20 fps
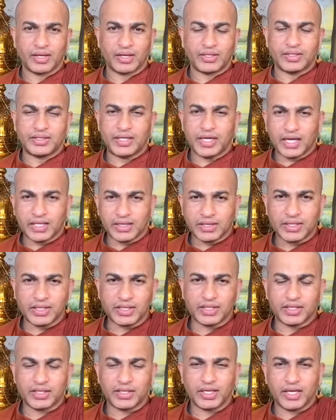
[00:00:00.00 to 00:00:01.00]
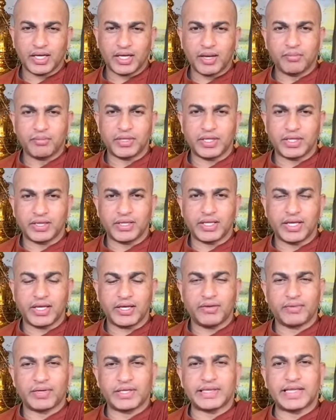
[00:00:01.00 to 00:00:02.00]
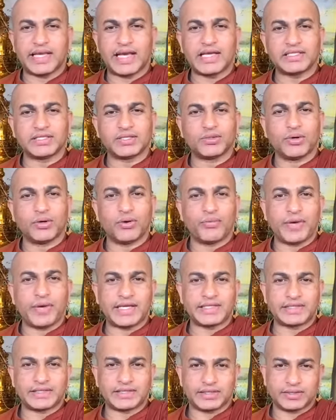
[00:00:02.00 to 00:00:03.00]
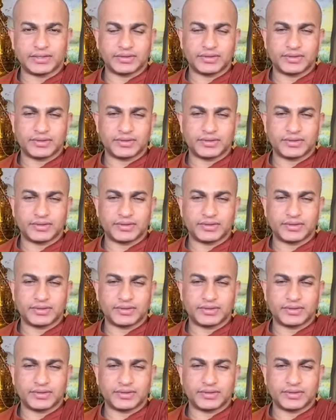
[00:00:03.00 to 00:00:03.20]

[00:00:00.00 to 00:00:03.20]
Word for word: nothing, empty. Even there is no waste.